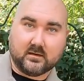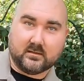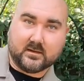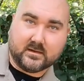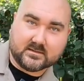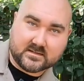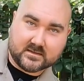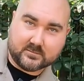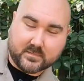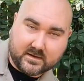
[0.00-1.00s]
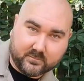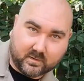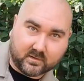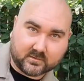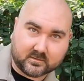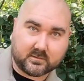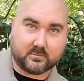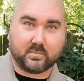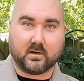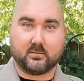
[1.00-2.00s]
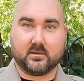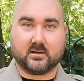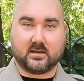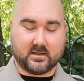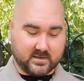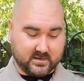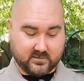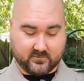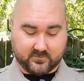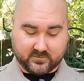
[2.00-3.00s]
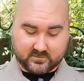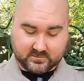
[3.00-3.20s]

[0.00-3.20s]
And then inside the main part of the compartment, I have